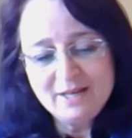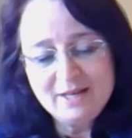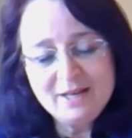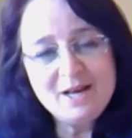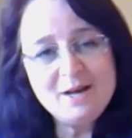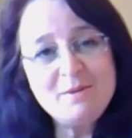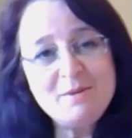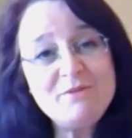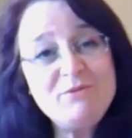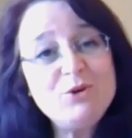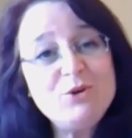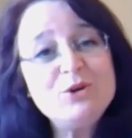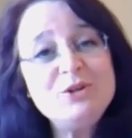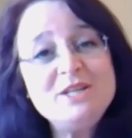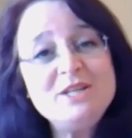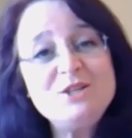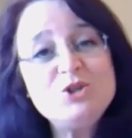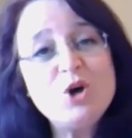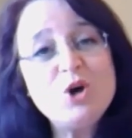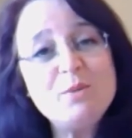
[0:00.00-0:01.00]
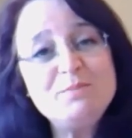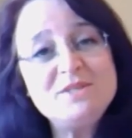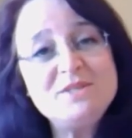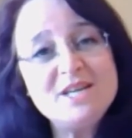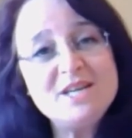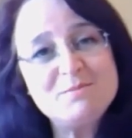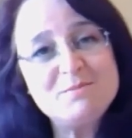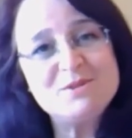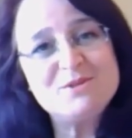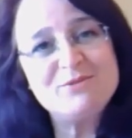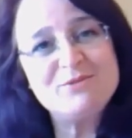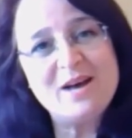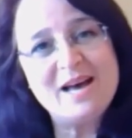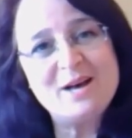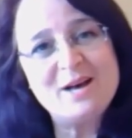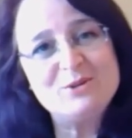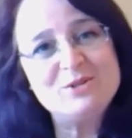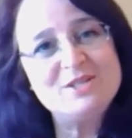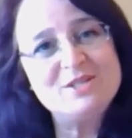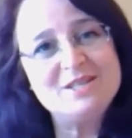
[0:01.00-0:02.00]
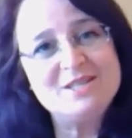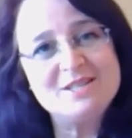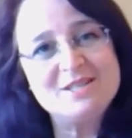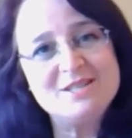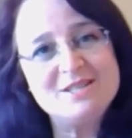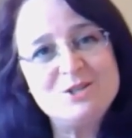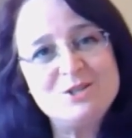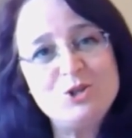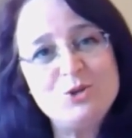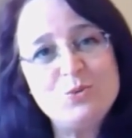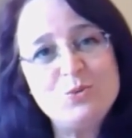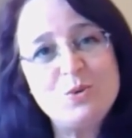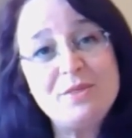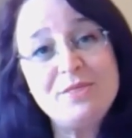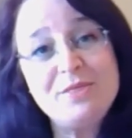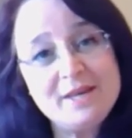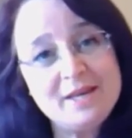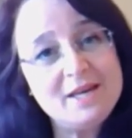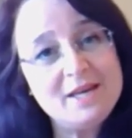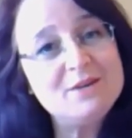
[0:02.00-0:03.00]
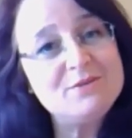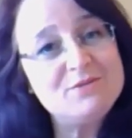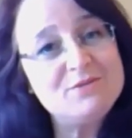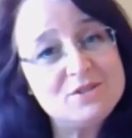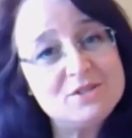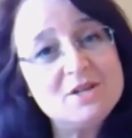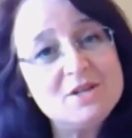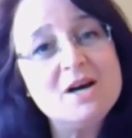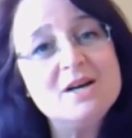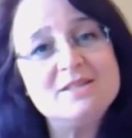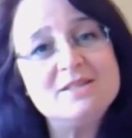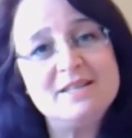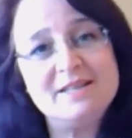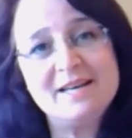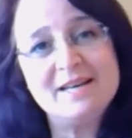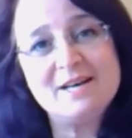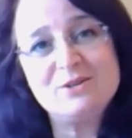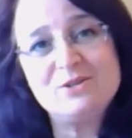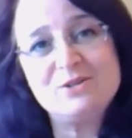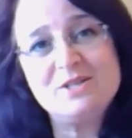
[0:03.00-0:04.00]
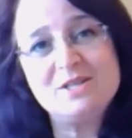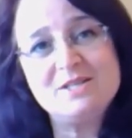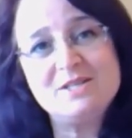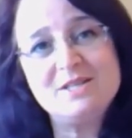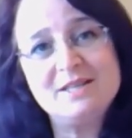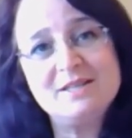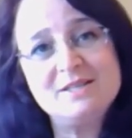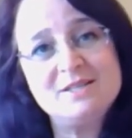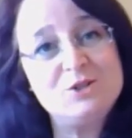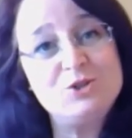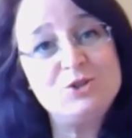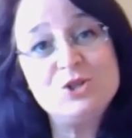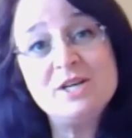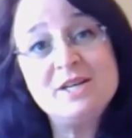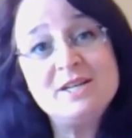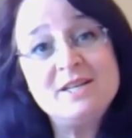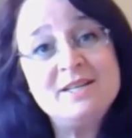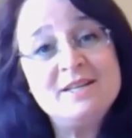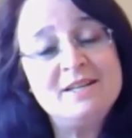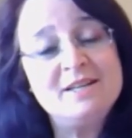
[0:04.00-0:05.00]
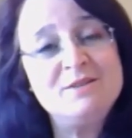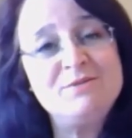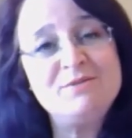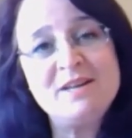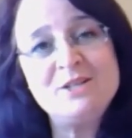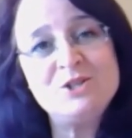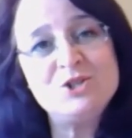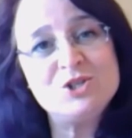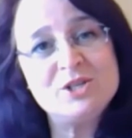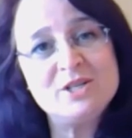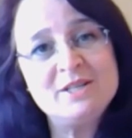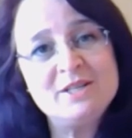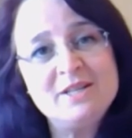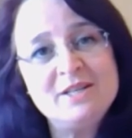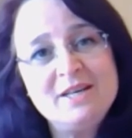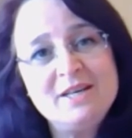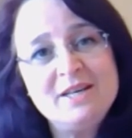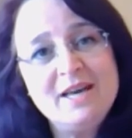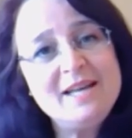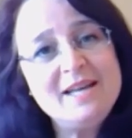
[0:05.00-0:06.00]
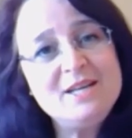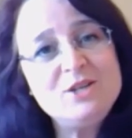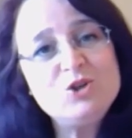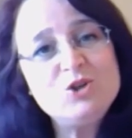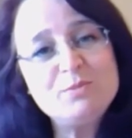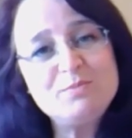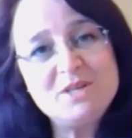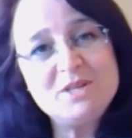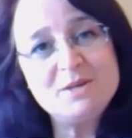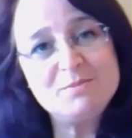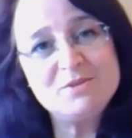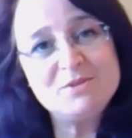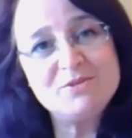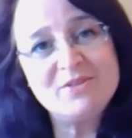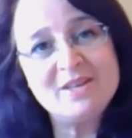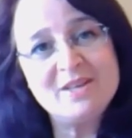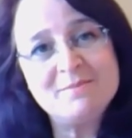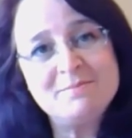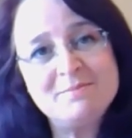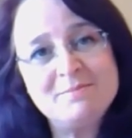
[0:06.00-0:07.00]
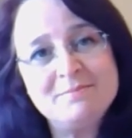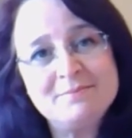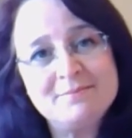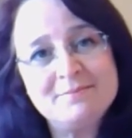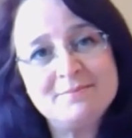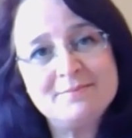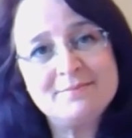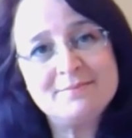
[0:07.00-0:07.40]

Have you got any top tips for house sitters who are thinking of starting house sitting as a journey, an adventure? Any top tips for them?